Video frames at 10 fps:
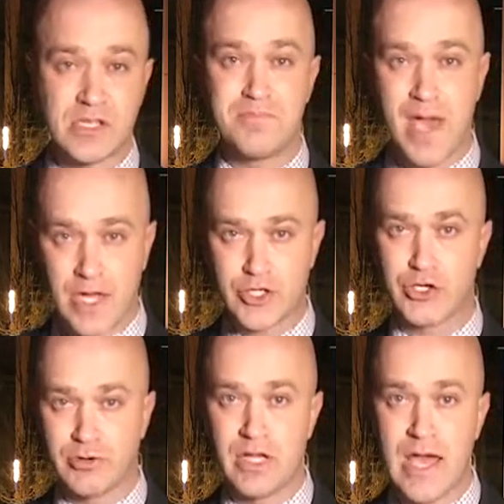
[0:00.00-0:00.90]
to make
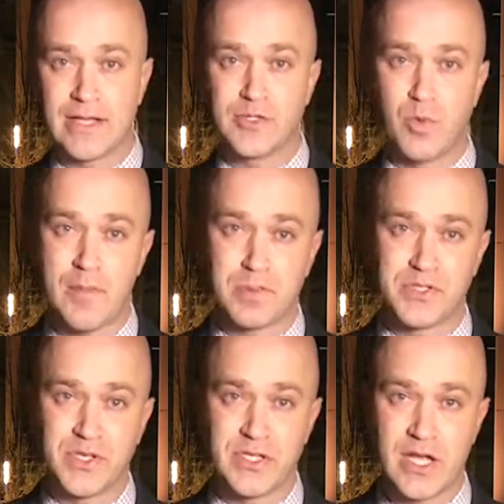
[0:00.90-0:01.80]
sure he has
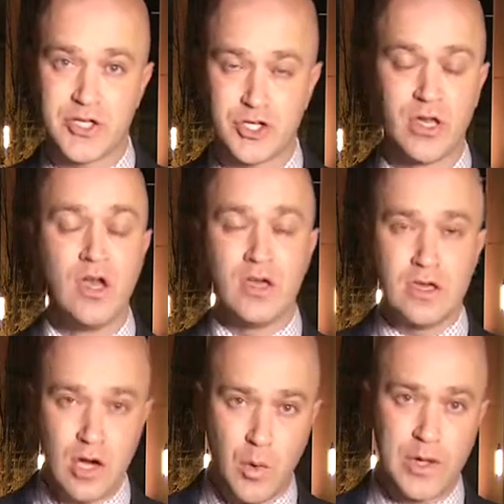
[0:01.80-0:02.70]
representation
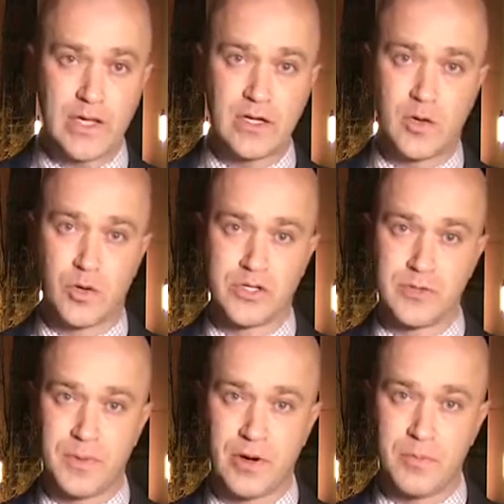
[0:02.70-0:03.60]
going into court
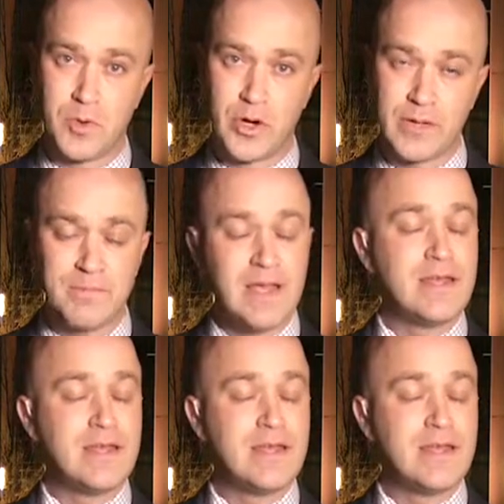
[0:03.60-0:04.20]
tomorrow morning.